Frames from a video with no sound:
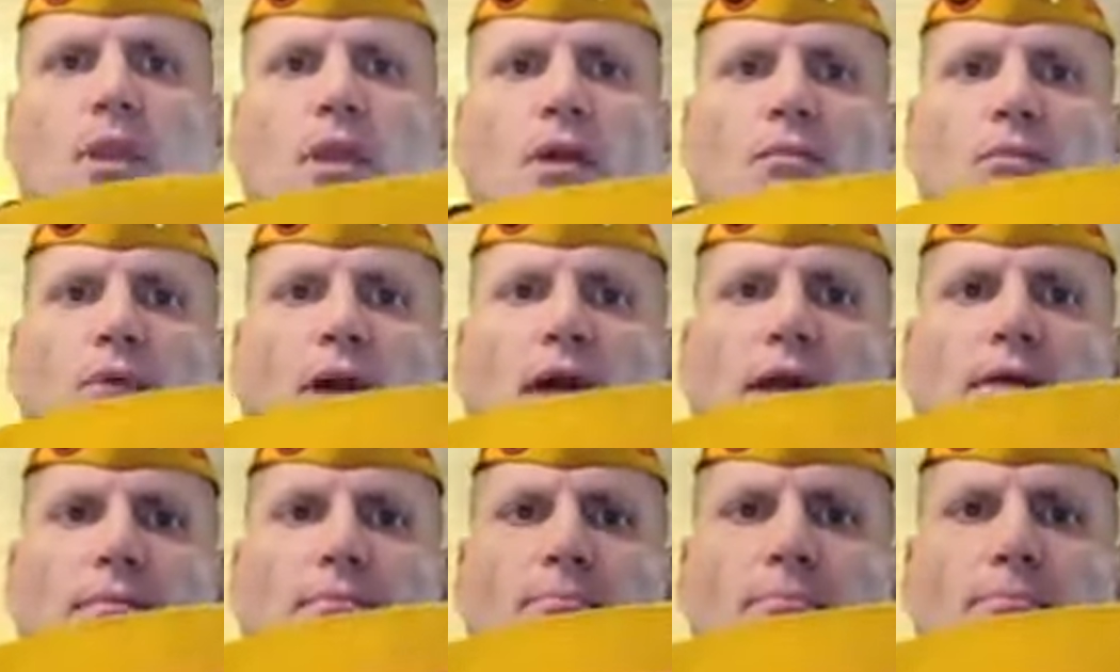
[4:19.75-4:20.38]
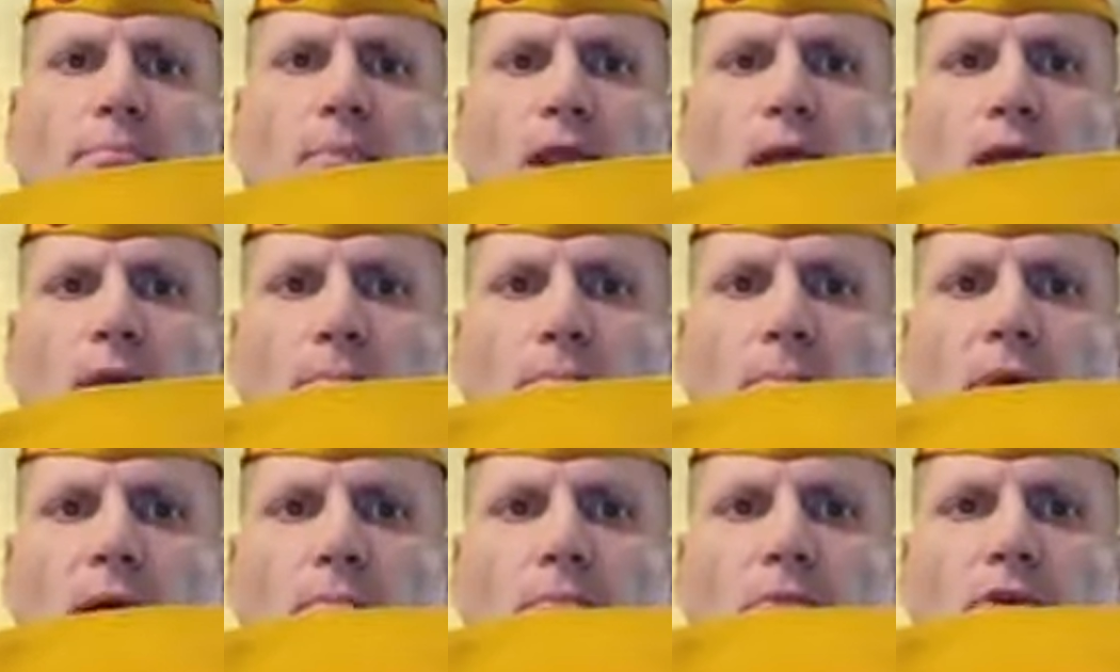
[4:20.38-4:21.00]
All right,
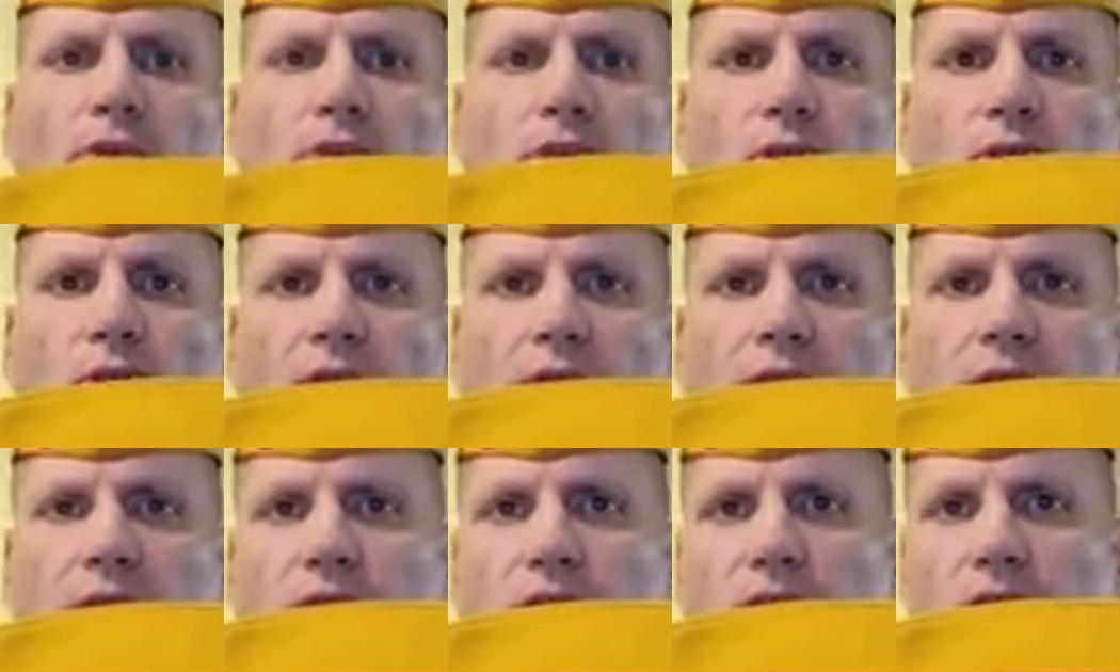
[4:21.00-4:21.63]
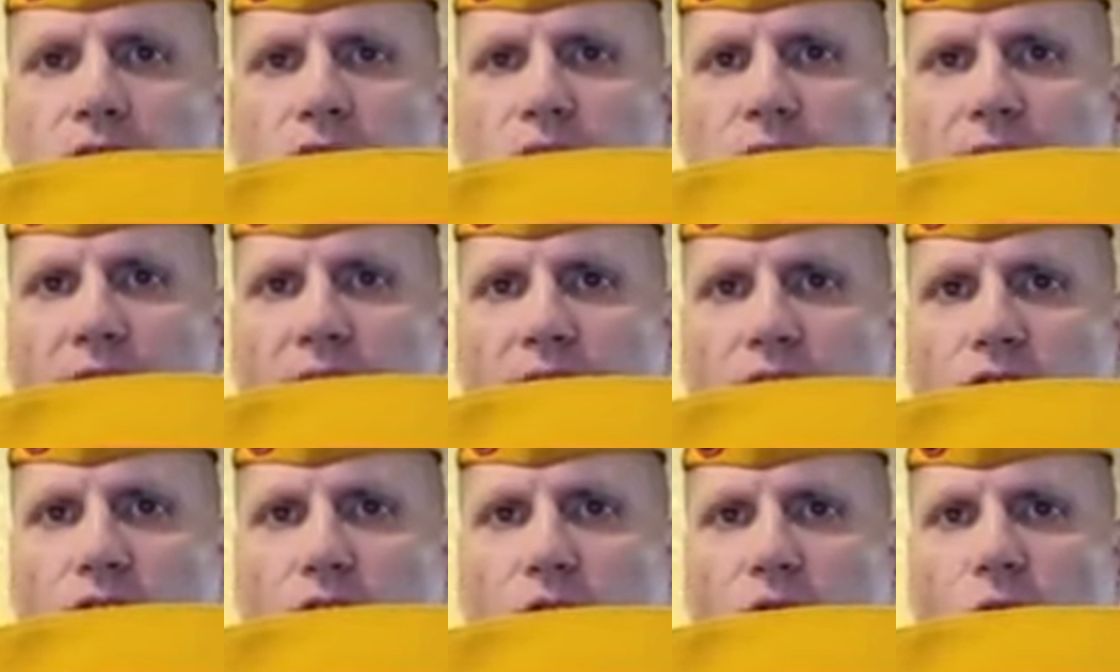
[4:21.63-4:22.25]
members elected to the
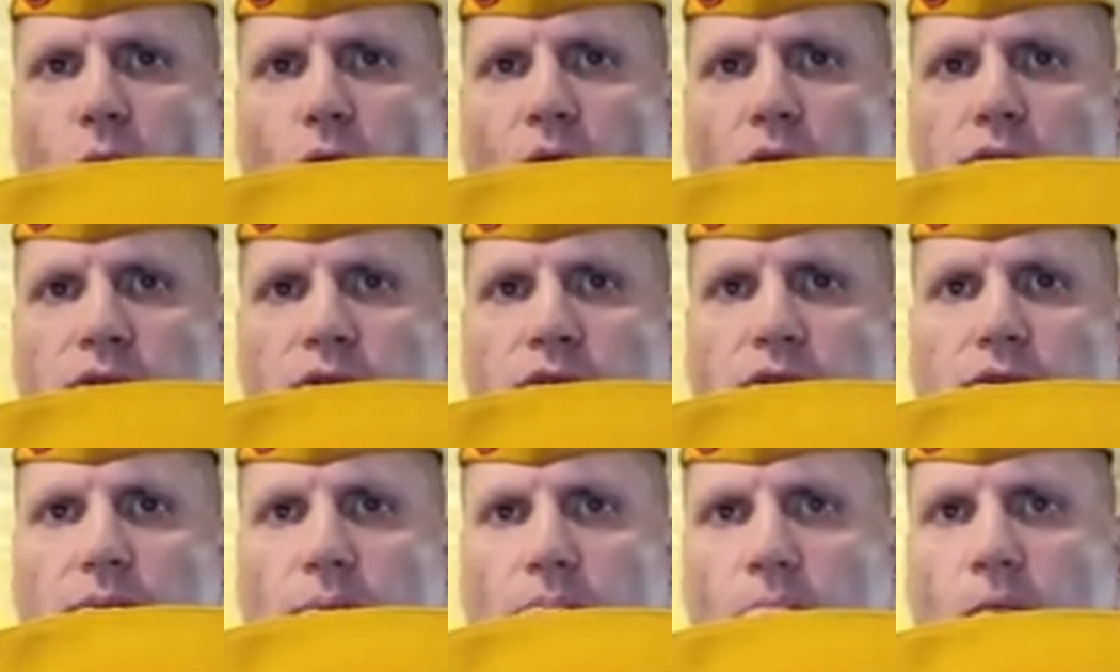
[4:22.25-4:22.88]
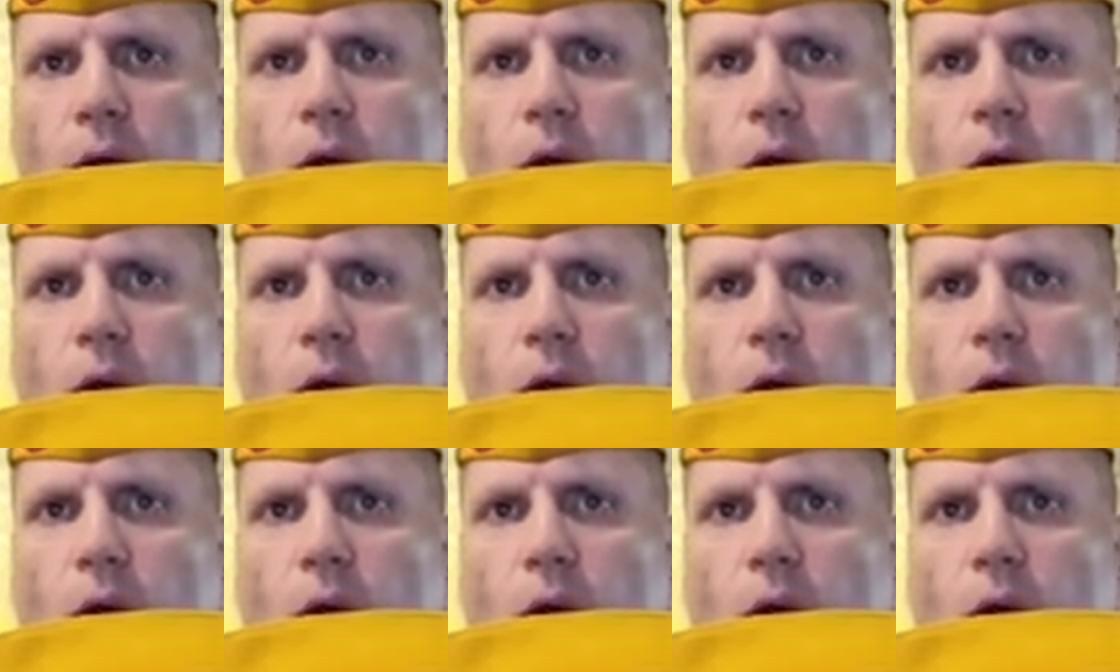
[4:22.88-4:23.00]
national office